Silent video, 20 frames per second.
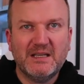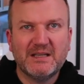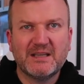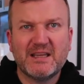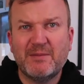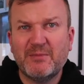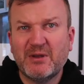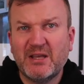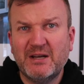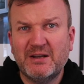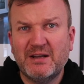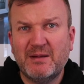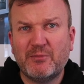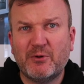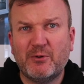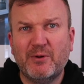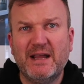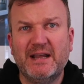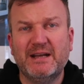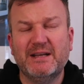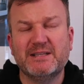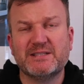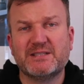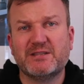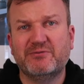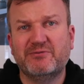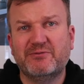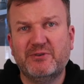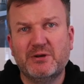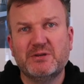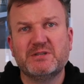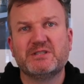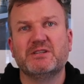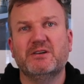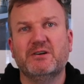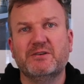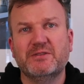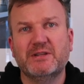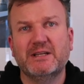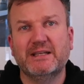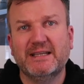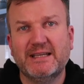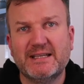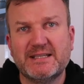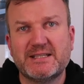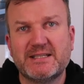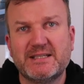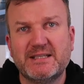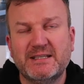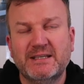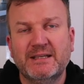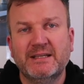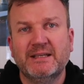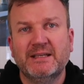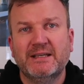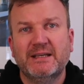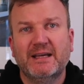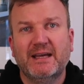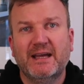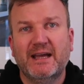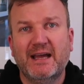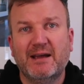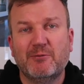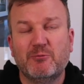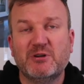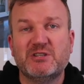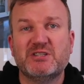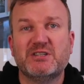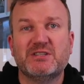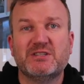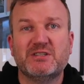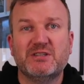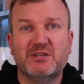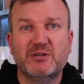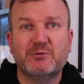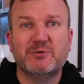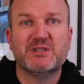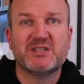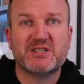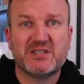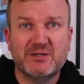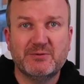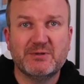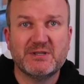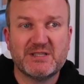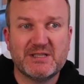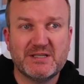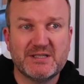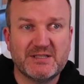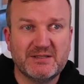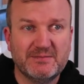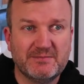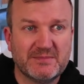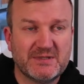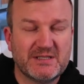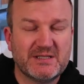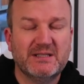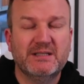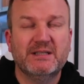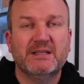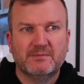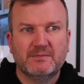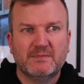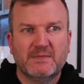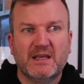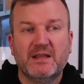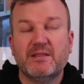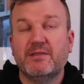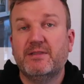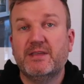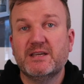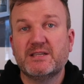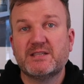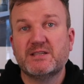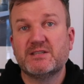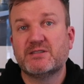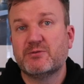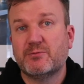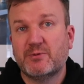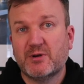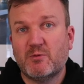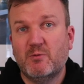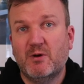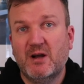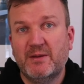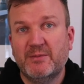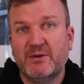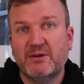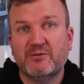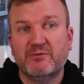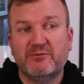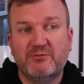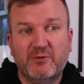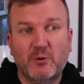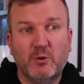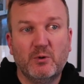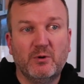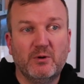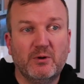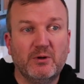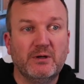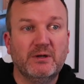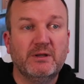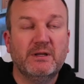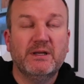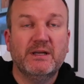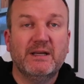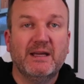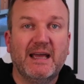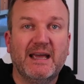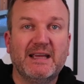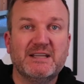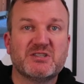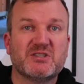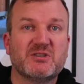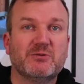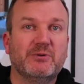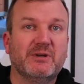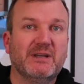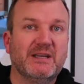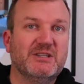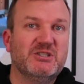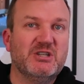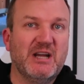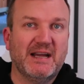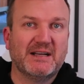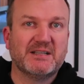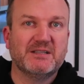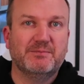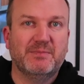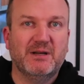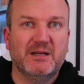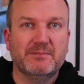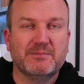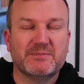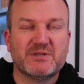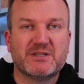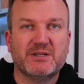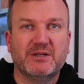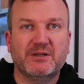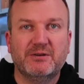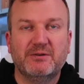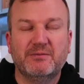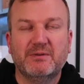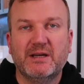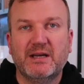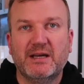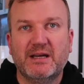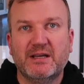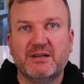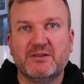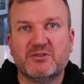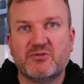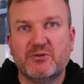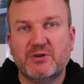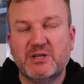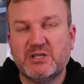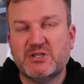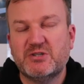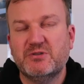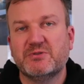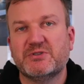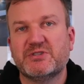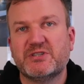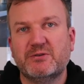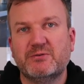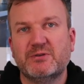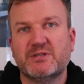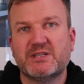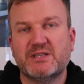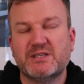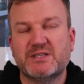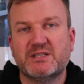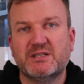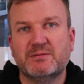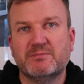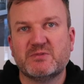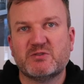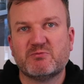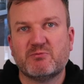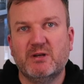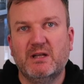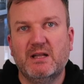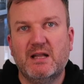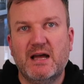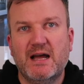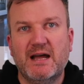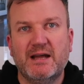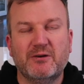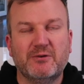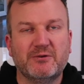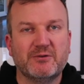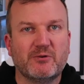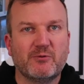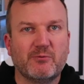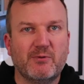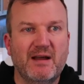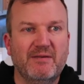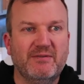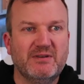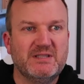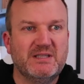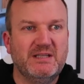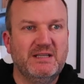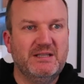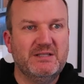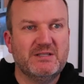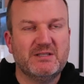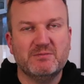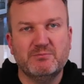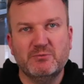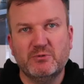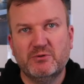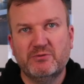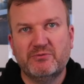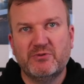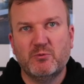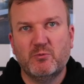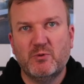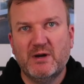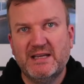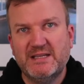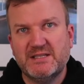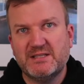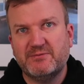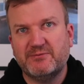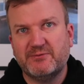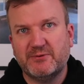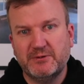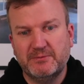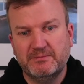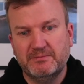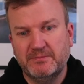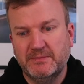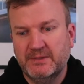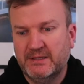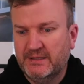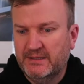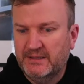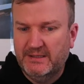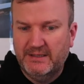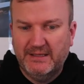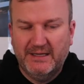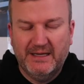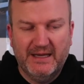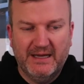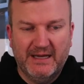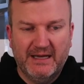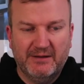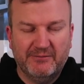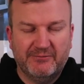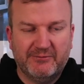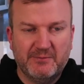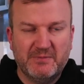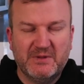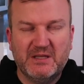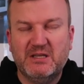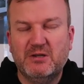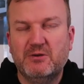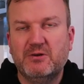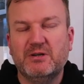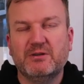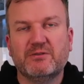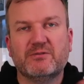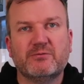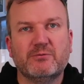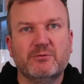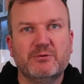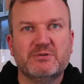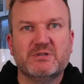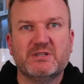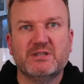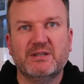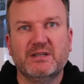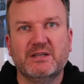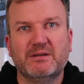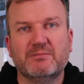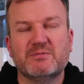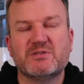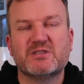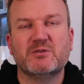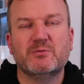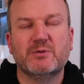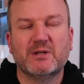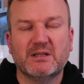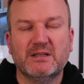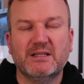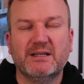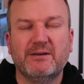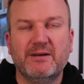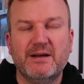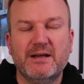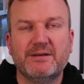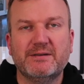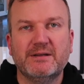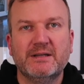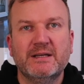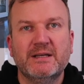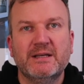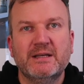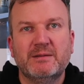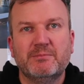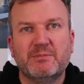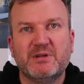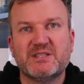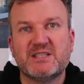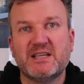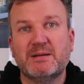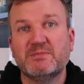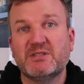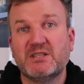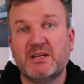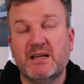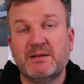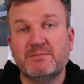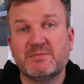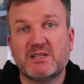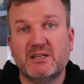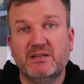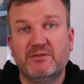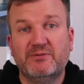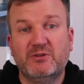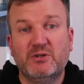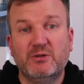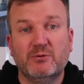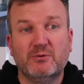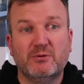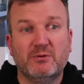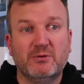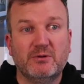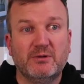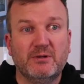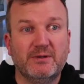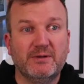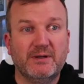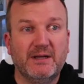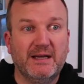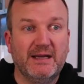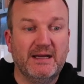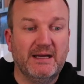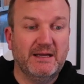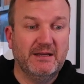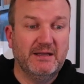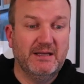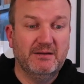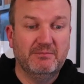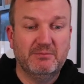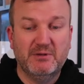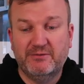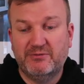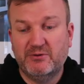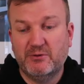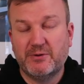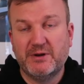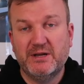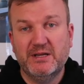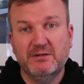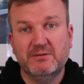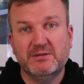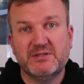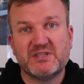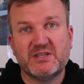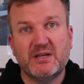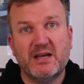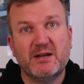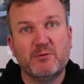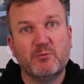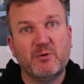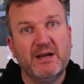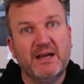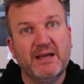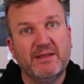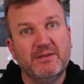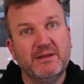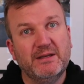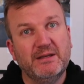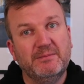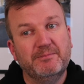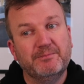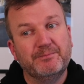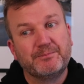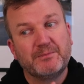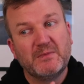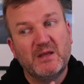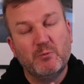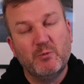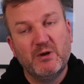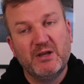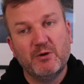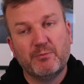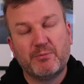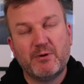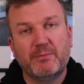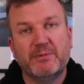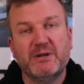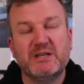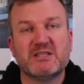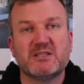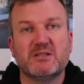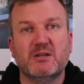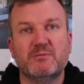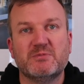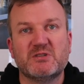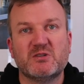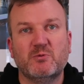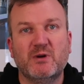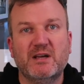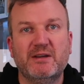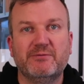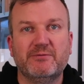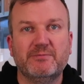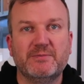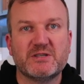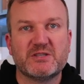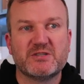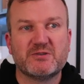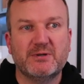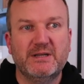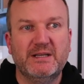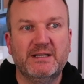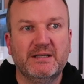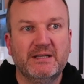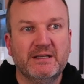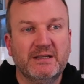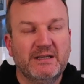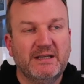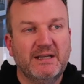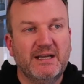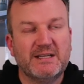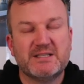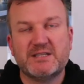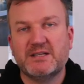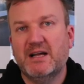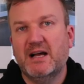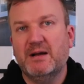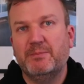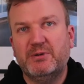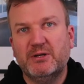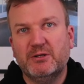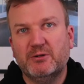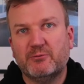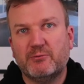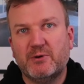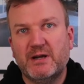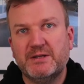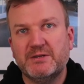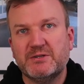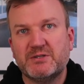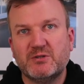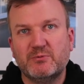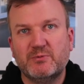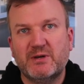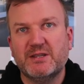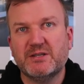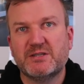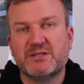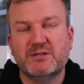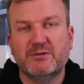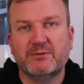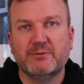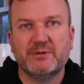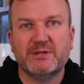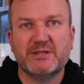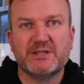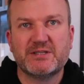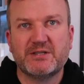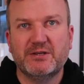Coming in at number 8 is the first on the list, which is to do with sewer systems. This is the requirement for a sewer ejector pump. So traditional sewer systems rely on gravity to move the waste from the unit through to the sewer clear out. But sometimes if you're on a hillside where your property slopes away from the street, it's an uphill run to where the sewer is.